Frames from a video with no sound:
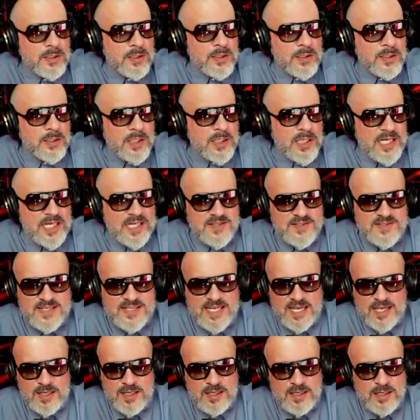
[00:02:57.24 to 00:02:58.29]
in his
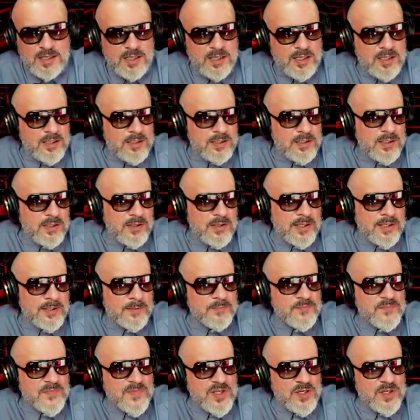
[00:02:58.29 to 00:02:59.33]
day. Uh, all right.
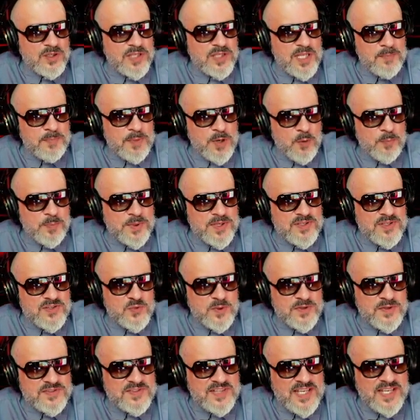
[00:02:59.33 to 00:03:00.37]
The clip opens
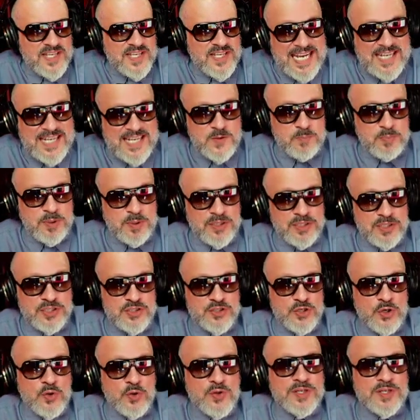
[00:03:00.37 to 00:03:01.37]
with today's Billy Joel in a